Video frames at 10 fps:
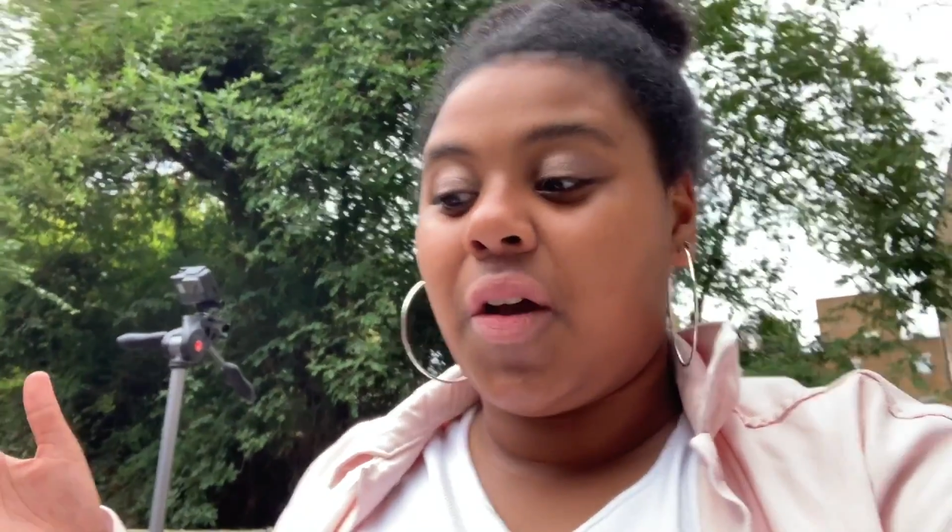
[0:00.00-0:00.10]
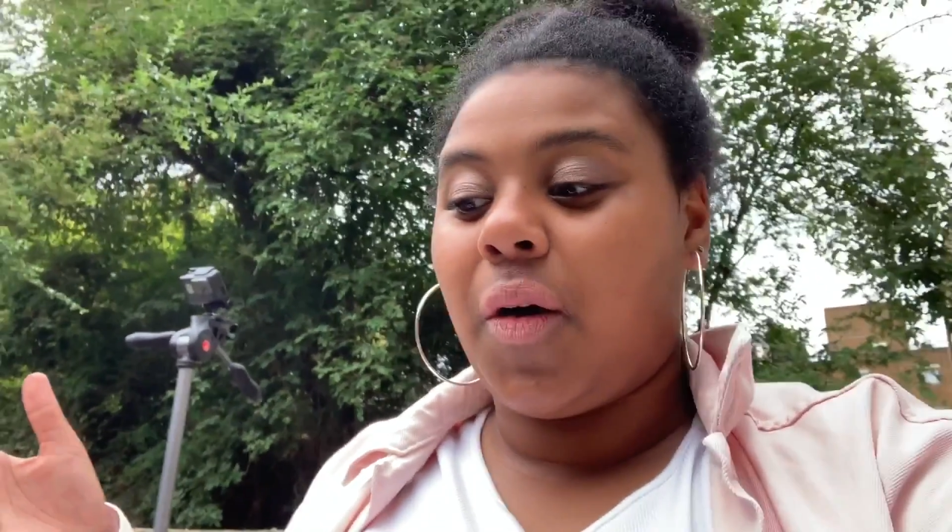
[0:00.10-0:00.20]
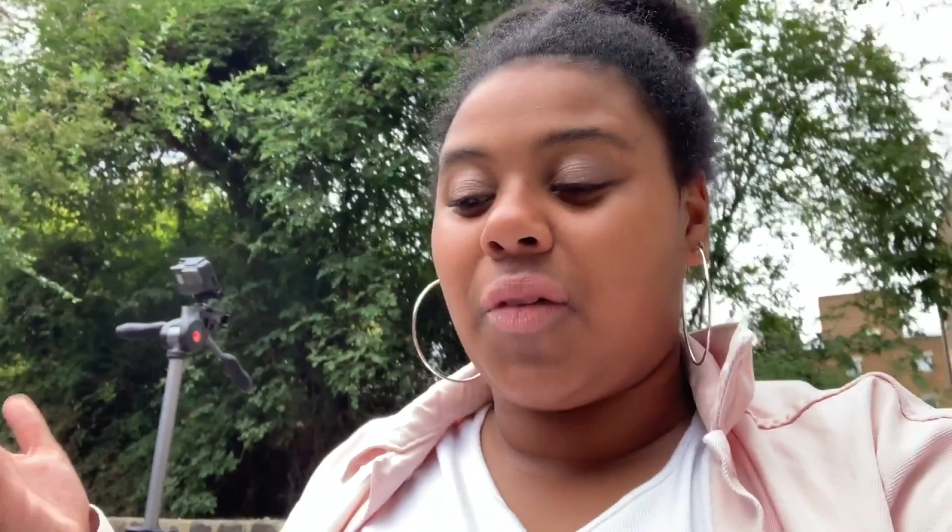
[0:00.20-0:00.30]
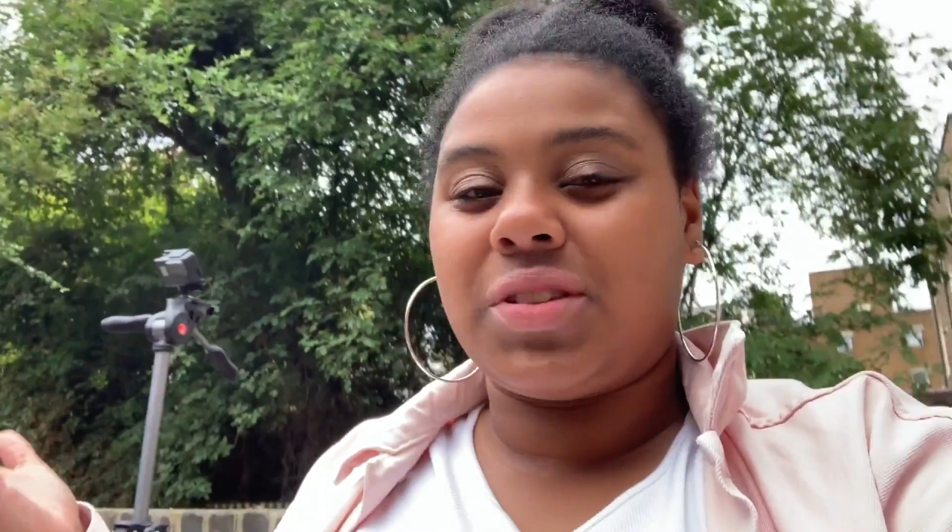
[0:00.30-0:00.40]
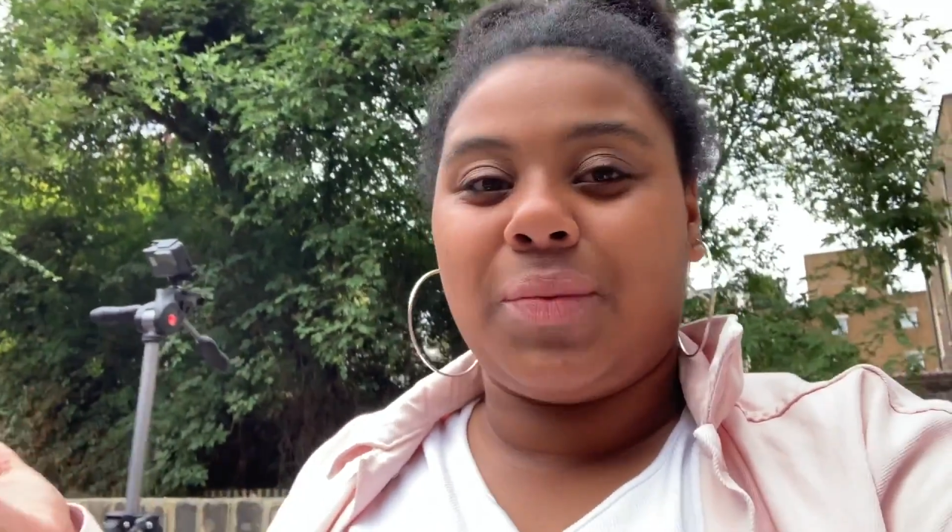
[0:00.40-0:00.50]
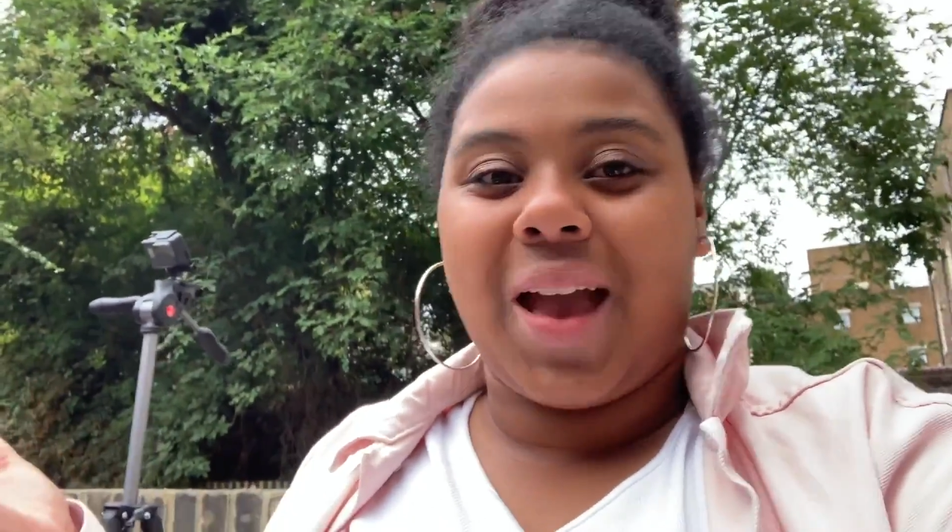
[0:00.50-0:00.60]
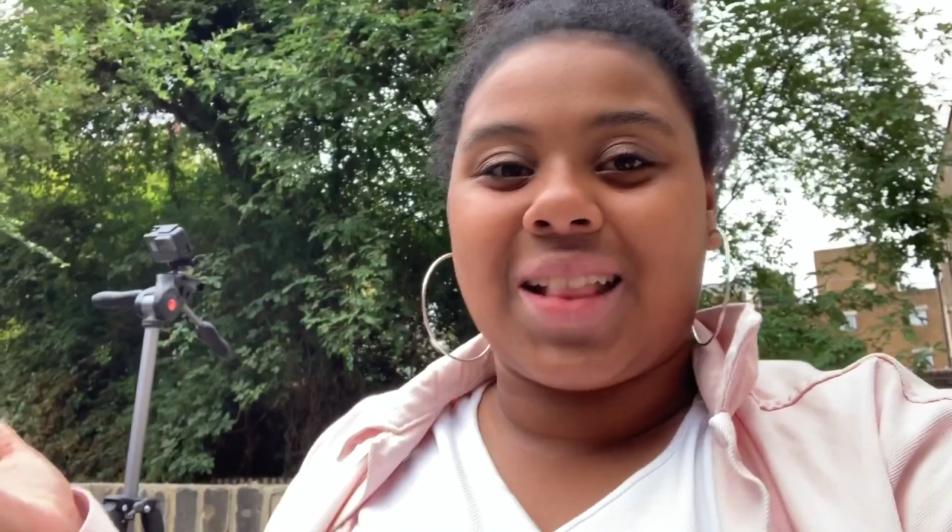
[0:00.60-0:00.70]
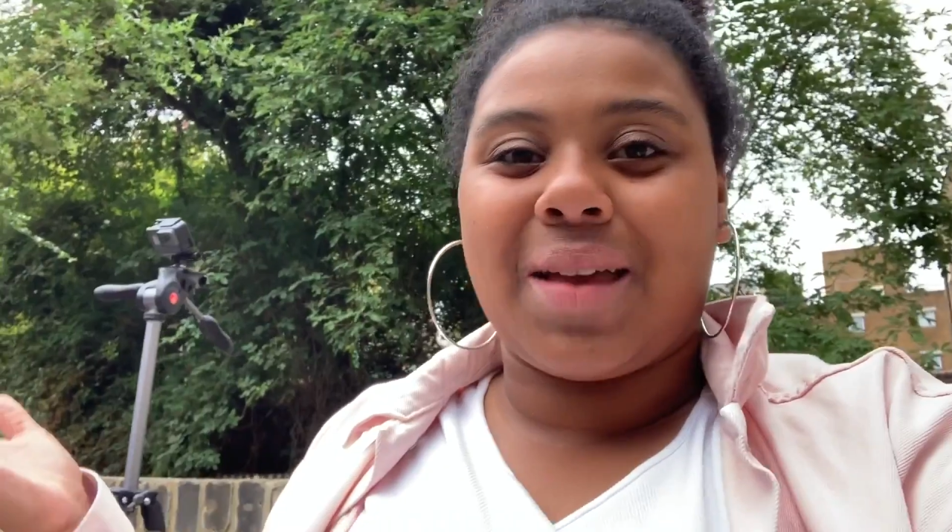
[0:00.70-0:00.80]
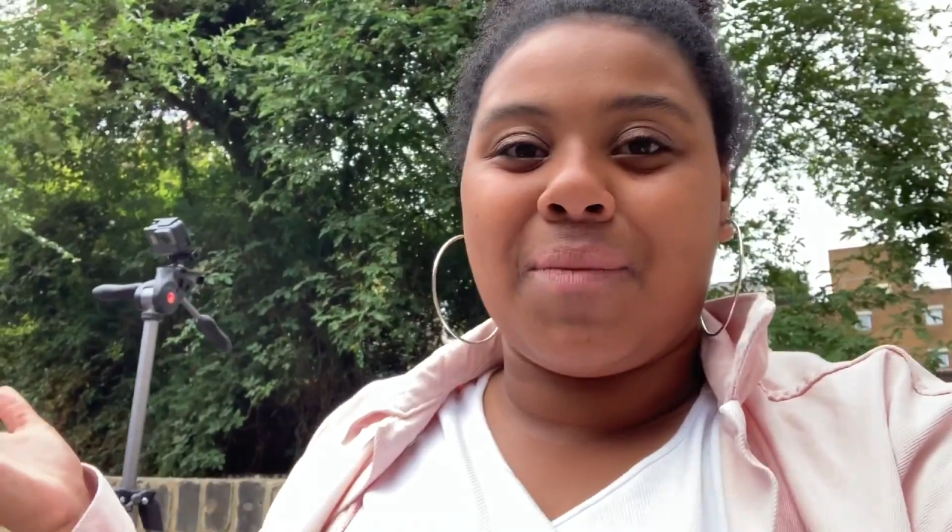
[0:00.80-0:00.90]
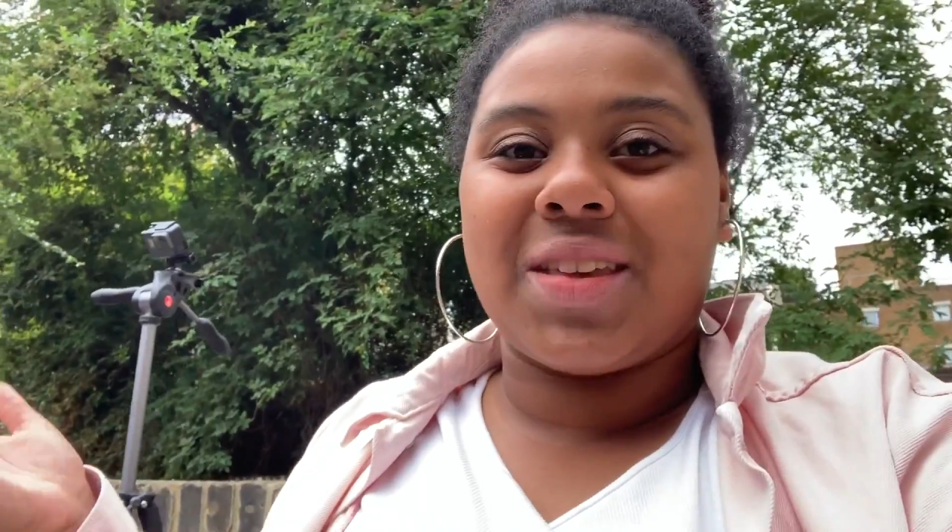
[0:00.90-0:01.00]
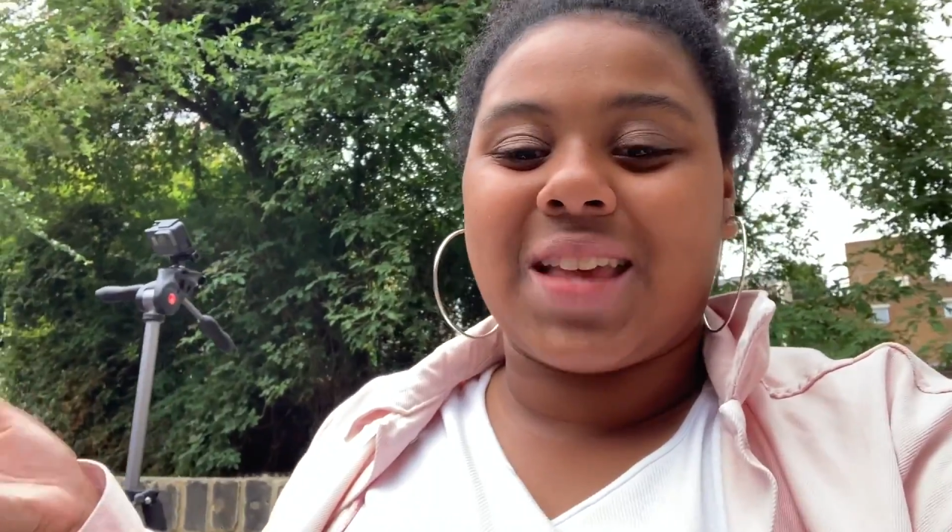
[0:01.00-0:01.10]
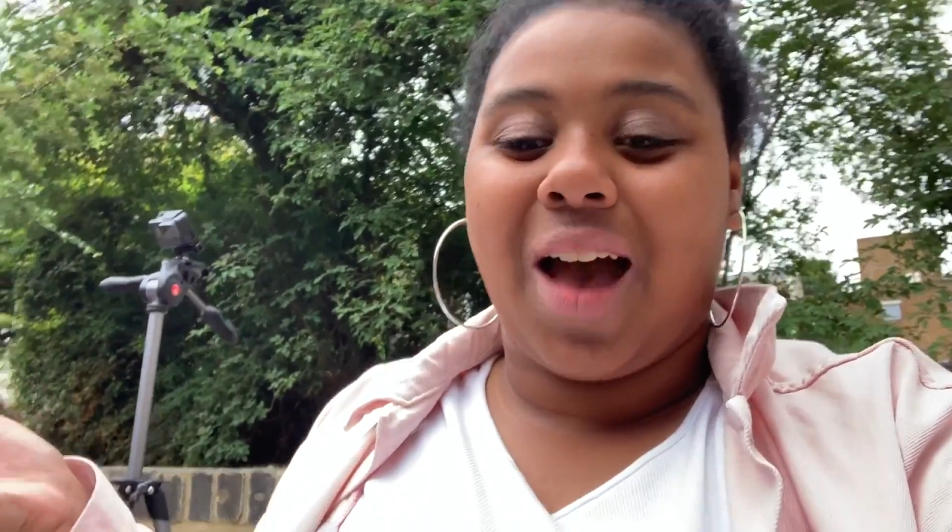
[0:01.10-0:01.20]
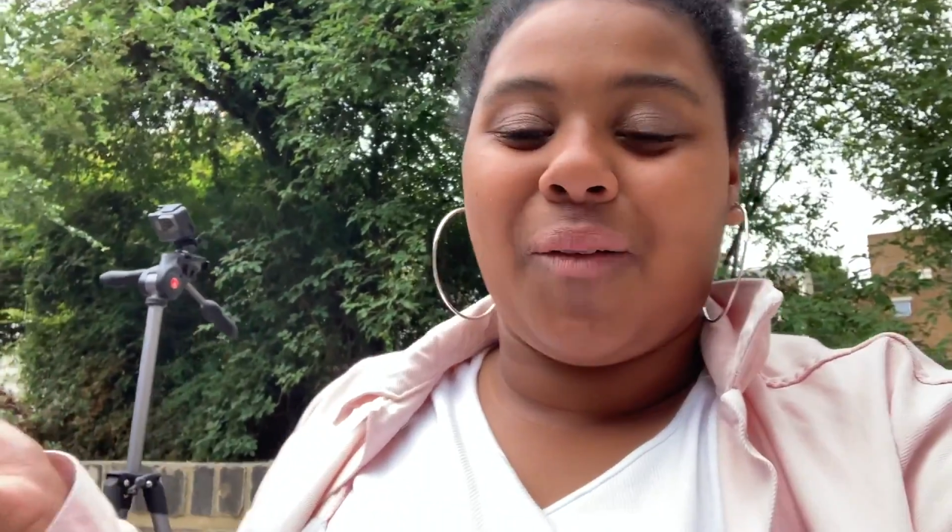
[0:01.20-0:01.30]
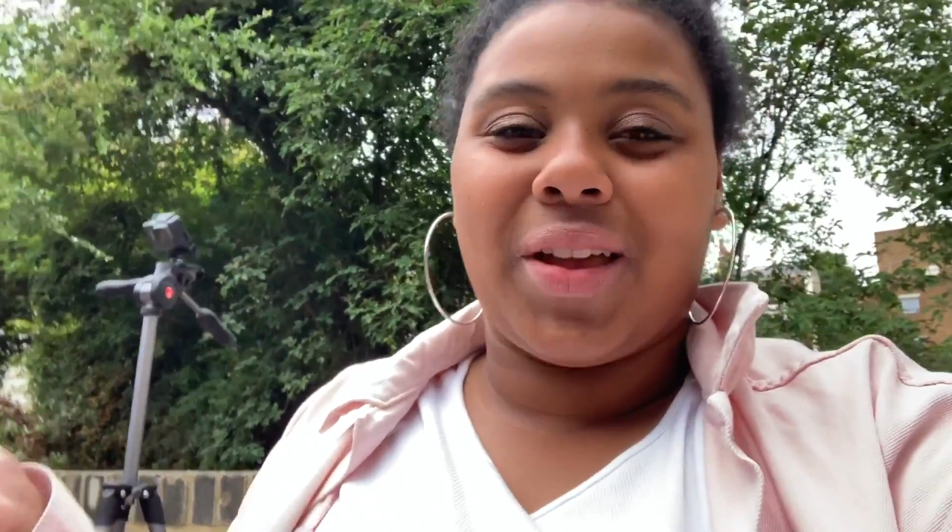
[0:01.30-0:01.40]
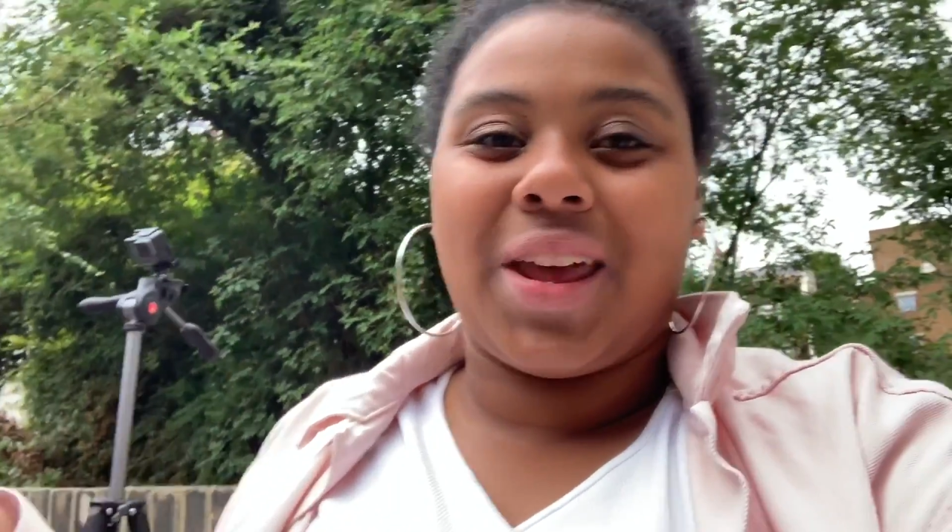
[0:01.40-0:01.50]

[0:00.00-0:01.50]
Obviously we had that mishap where